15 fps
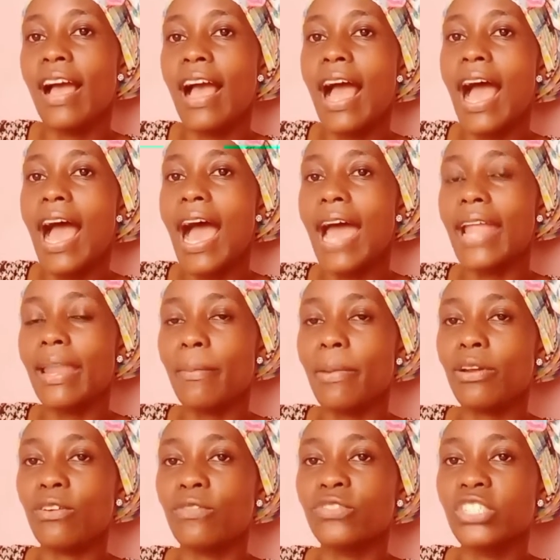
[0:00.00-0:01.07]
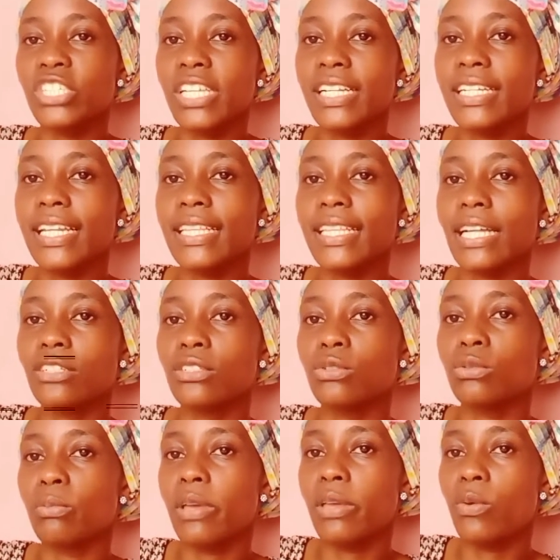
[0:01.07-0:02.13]
a number of children that you
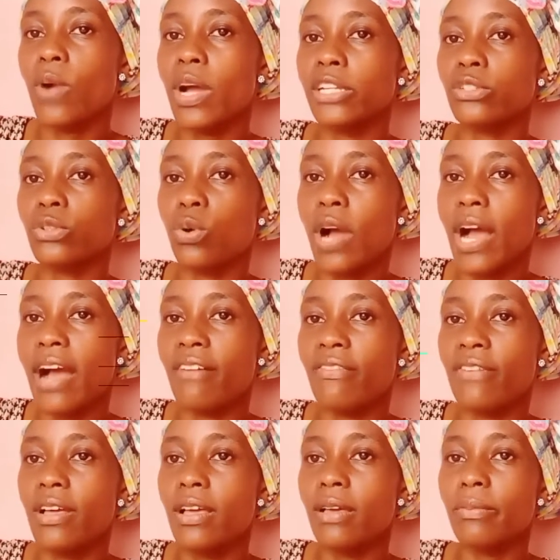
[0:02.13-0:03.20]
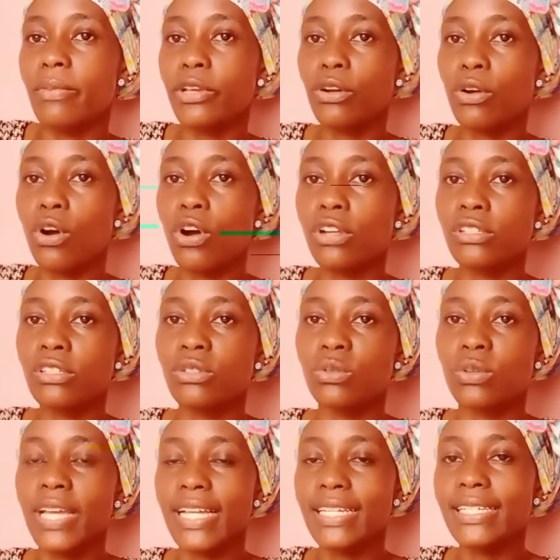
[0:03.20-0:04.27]
may want to have, because you
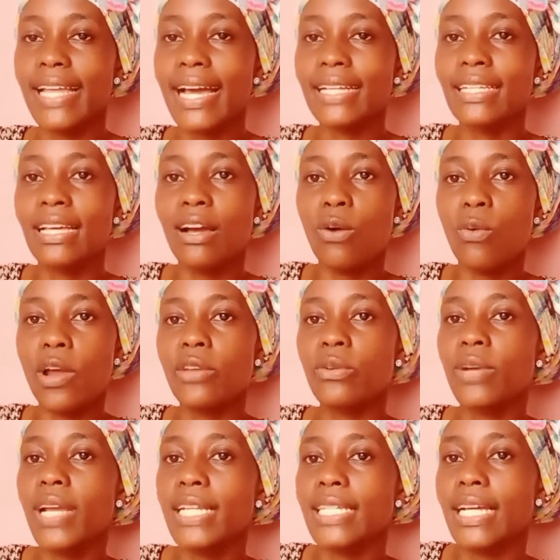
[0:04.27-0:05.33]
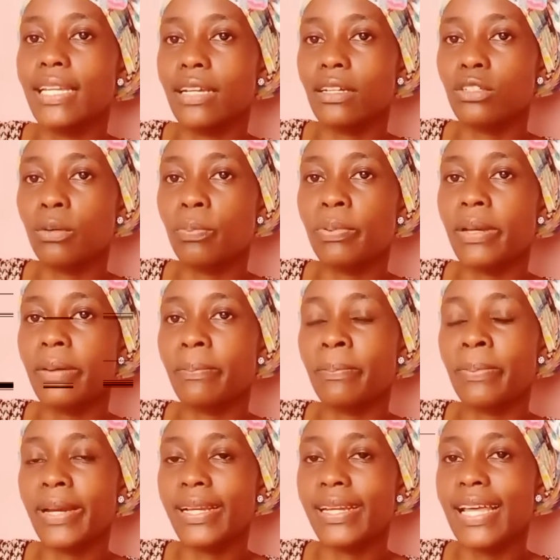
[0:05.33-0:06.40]
get that when you get an ectopic
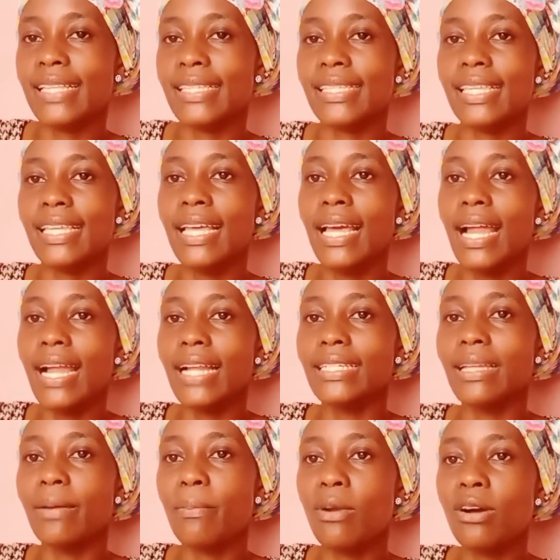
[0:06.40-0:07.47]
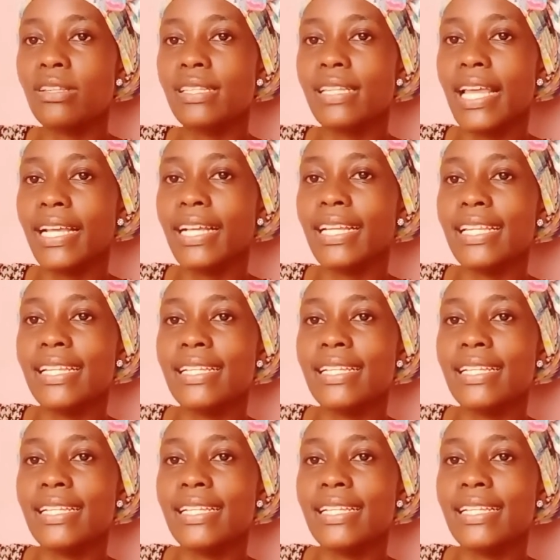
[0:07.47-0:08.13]
pregnancy, the most likely